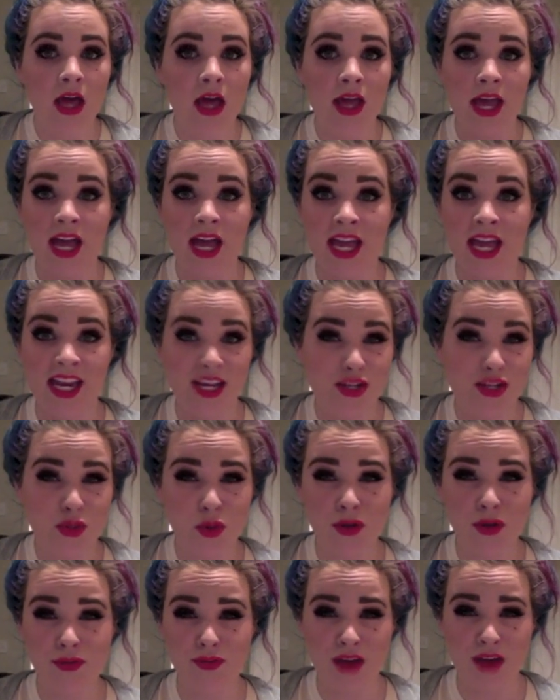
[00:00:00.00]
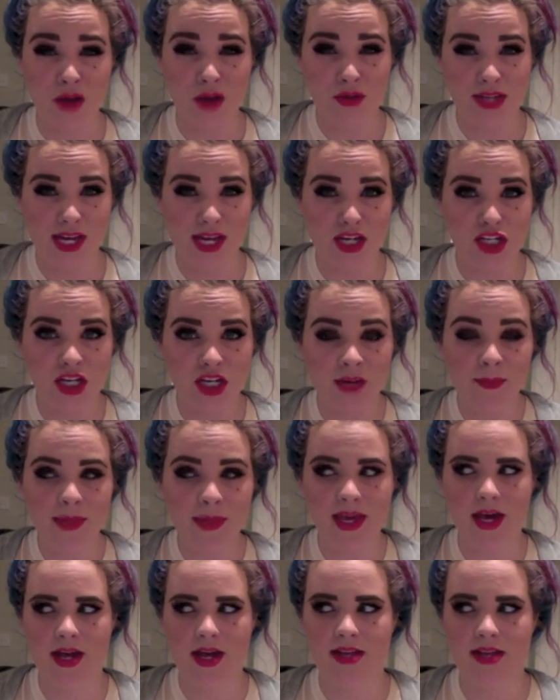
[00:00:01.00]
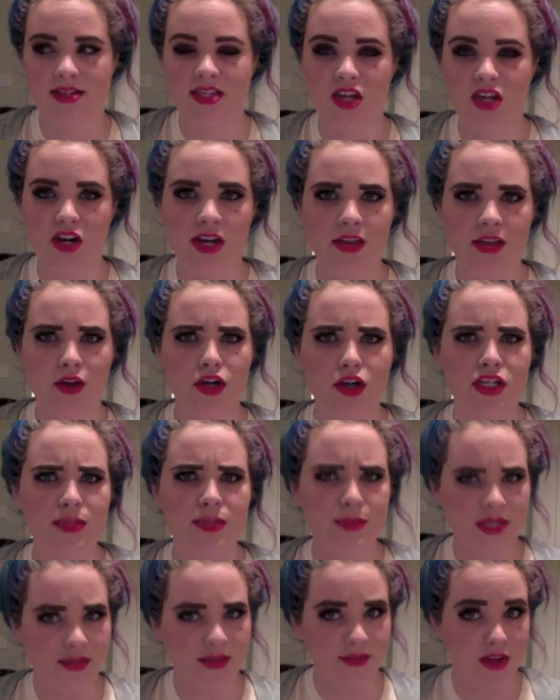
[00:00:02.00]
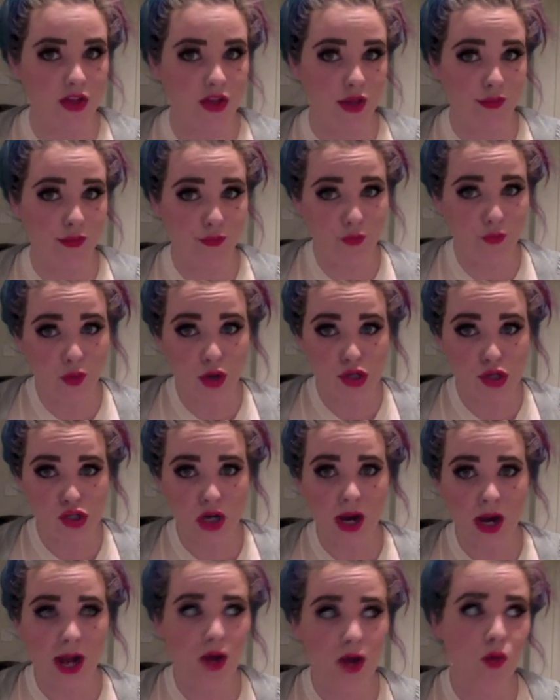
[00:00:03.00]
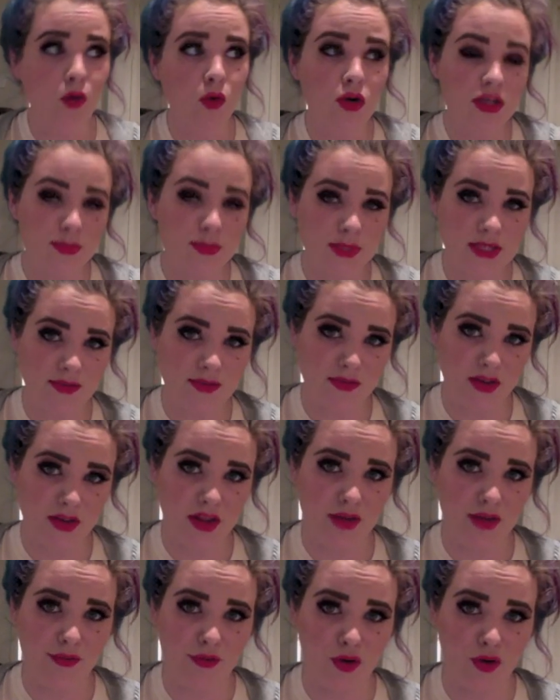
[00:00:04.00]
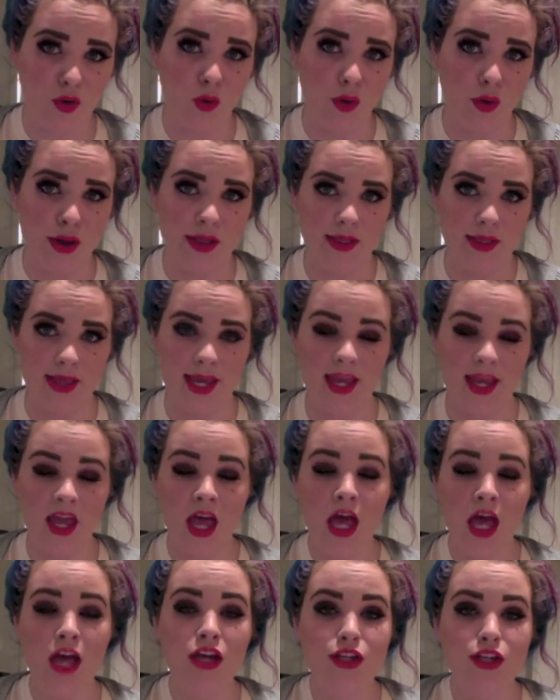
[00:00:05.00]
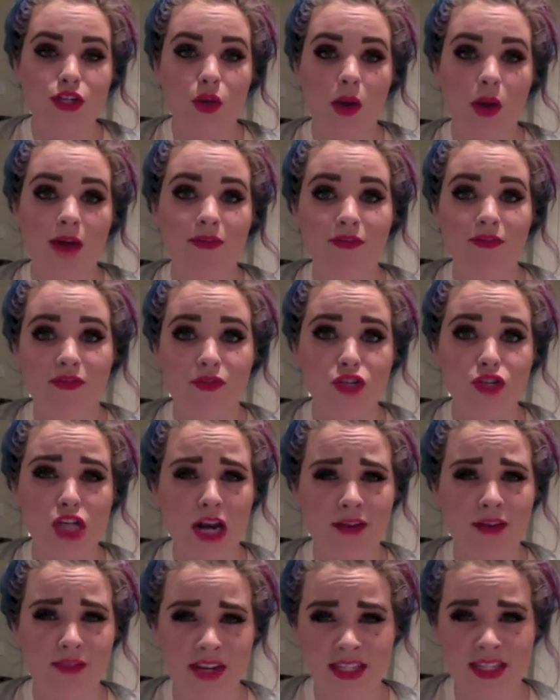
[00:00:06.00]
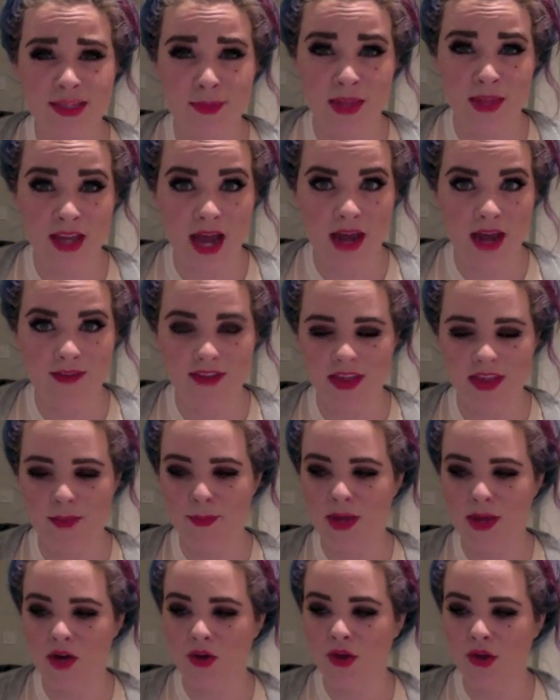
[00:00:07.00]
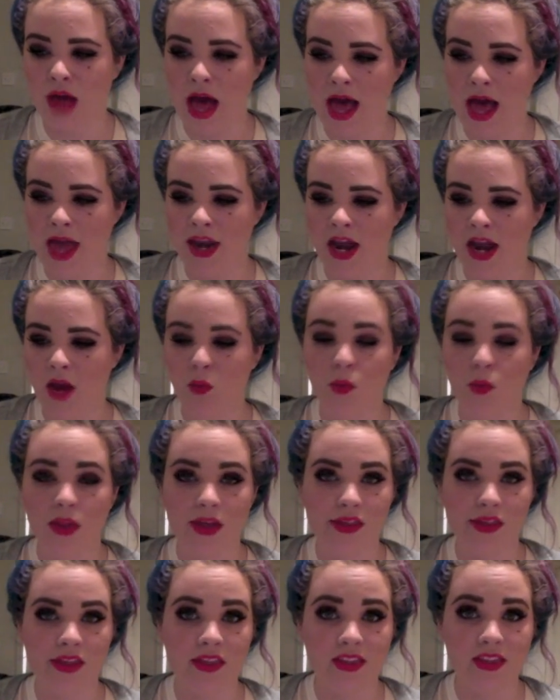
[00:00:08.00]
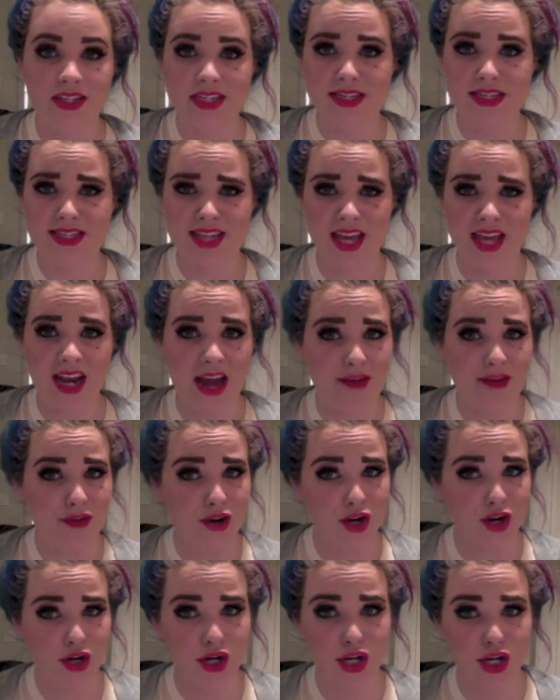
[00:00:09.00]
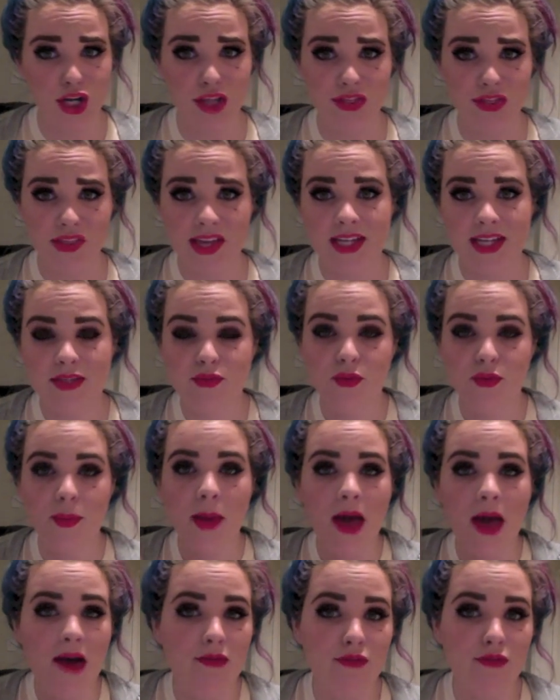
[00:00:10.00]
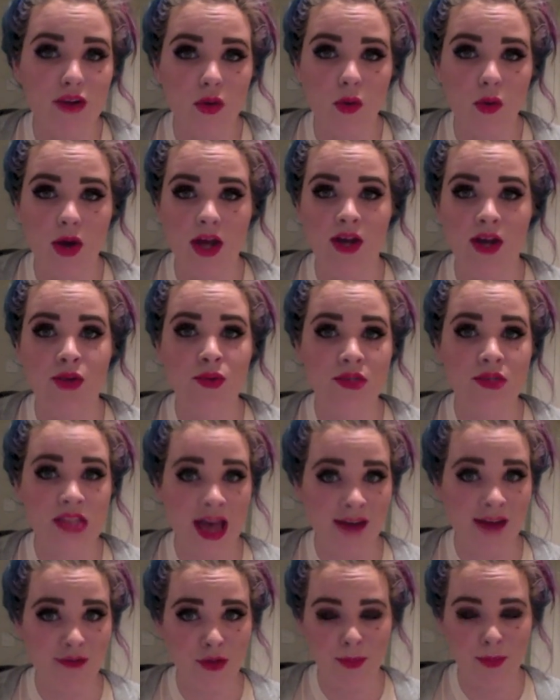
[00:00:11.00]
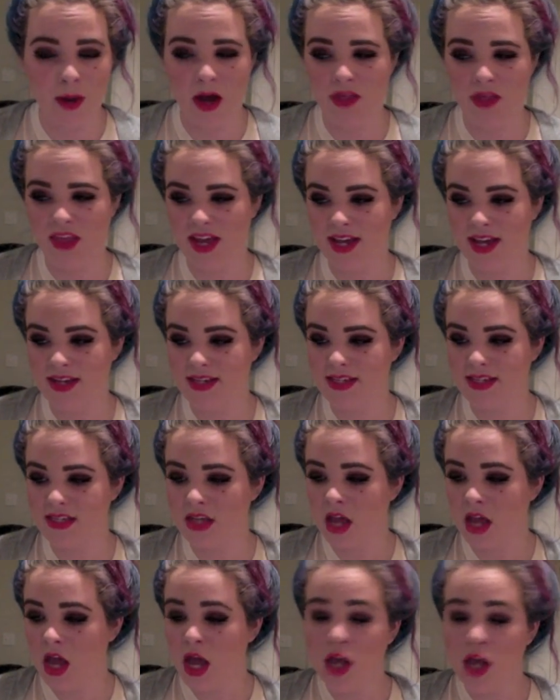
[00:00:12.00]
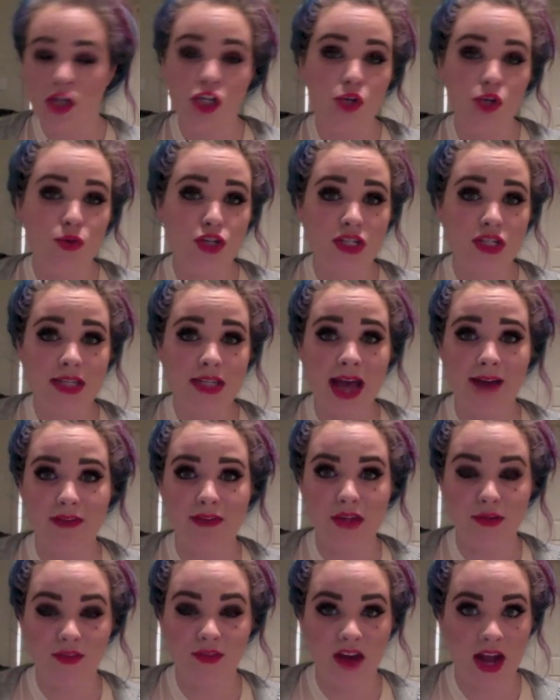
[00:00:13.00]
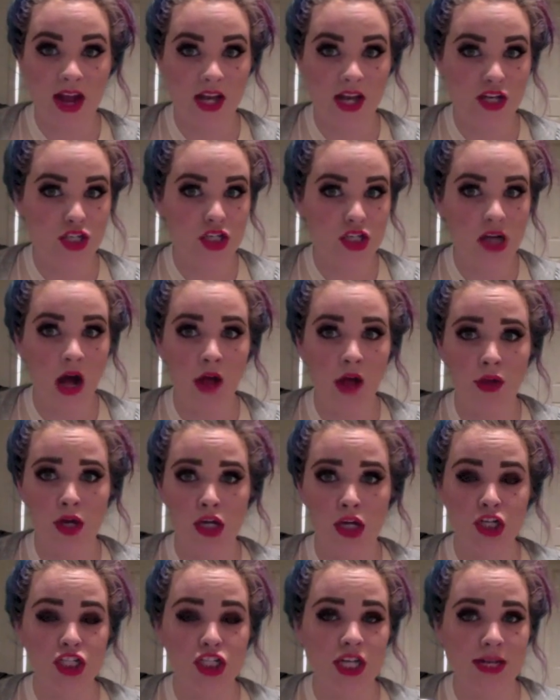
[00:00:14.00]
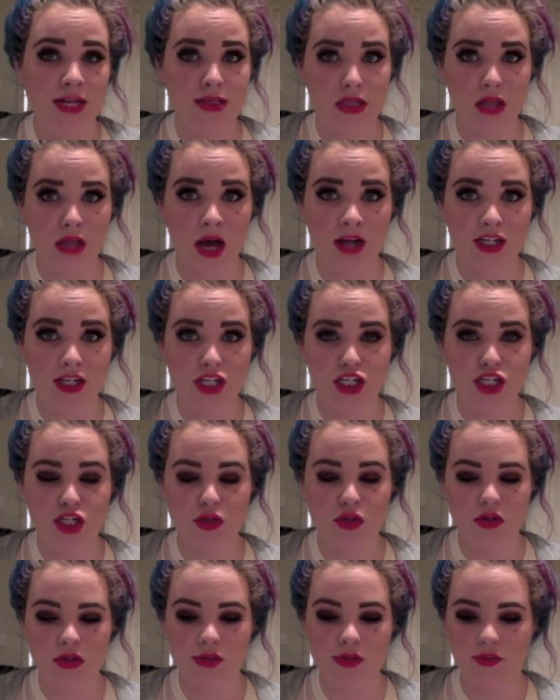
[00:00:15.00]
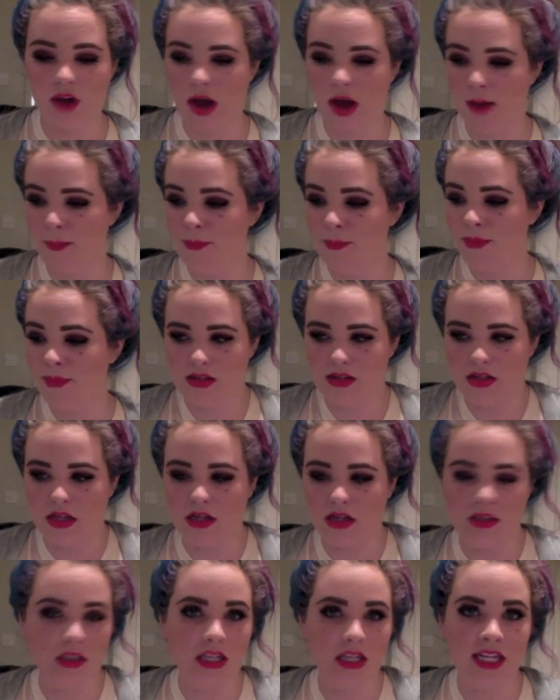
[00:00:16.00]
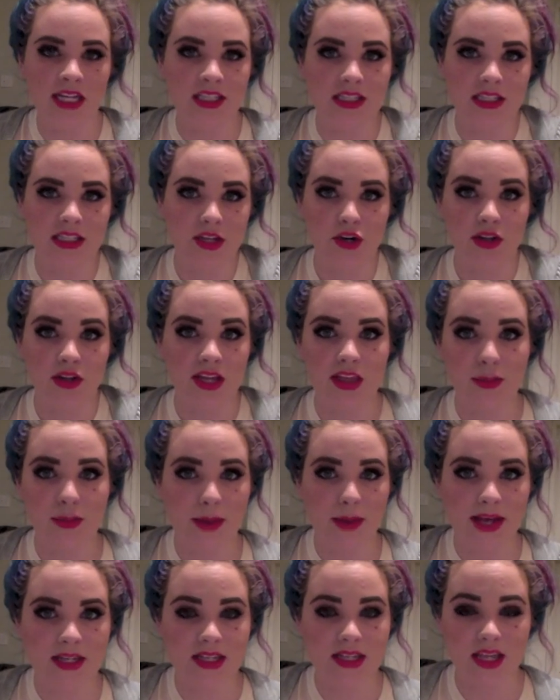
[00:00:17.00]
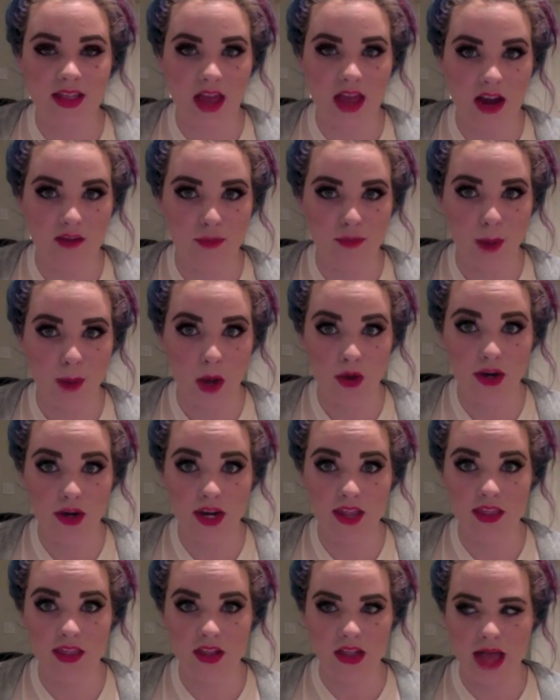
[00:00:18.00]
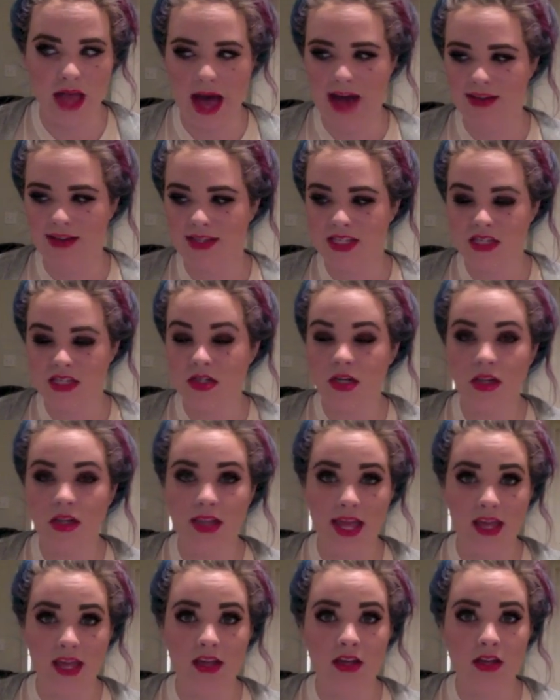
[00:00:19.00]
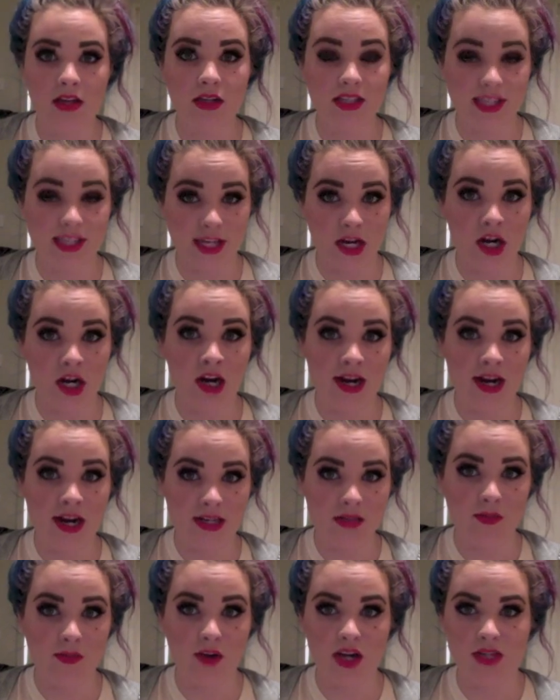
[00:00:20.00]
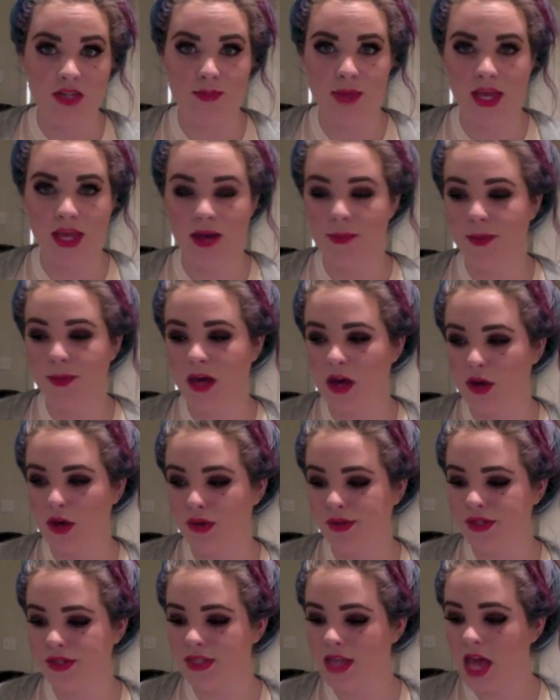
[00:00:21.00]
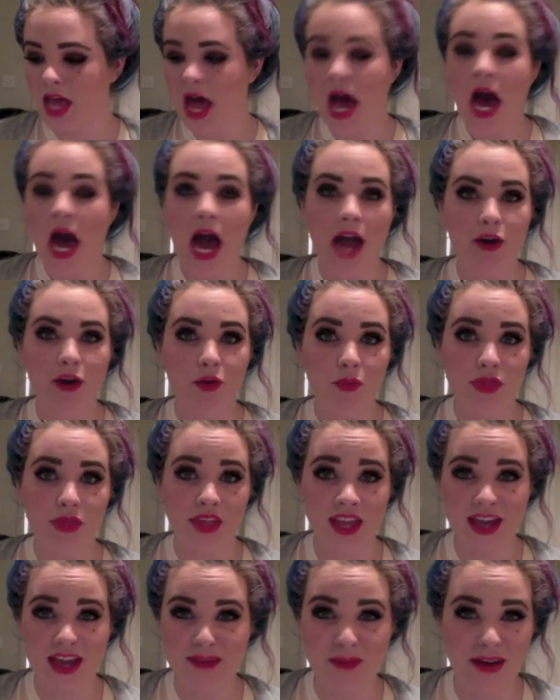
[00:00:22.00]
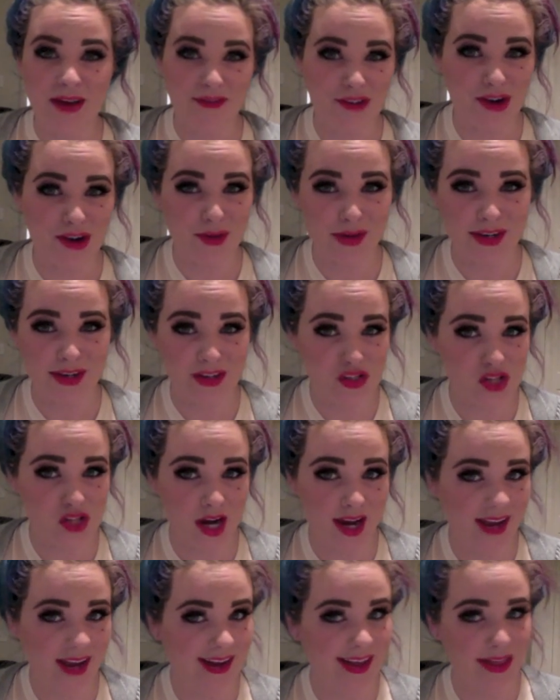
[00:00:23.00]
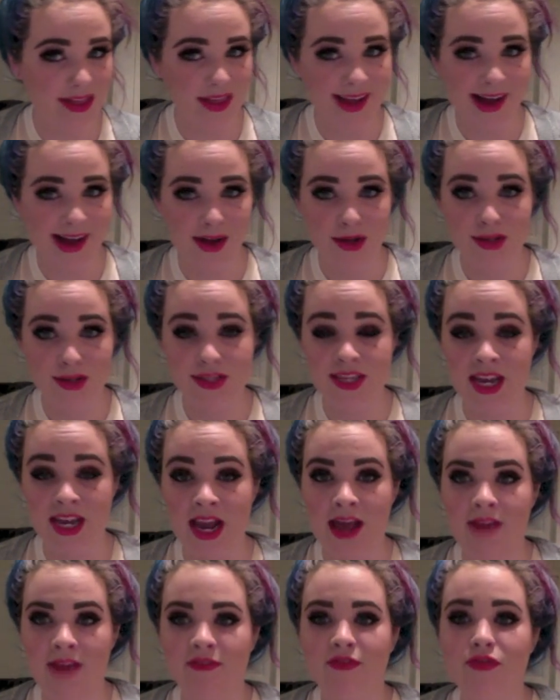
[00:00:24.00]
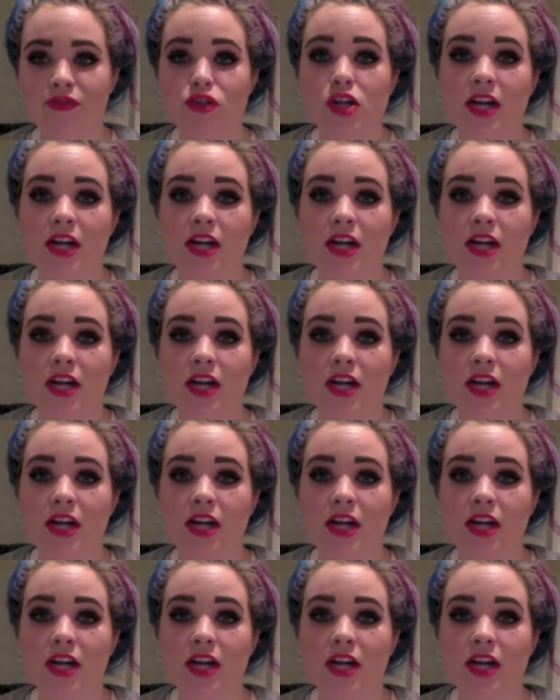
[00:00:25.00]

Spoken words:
any sort of foundation because they're either specifically for dry or specifically for oily. So I try to find something kind of in the middle, and I really think this is it. I've heard good things from everyone who's ever bought this. You just have to find your color. She has a lot to choose from. It's literally the best thing that I've bought in the last year as far as makeup goes. I don't think I'm ever going to try anything else, and I have tried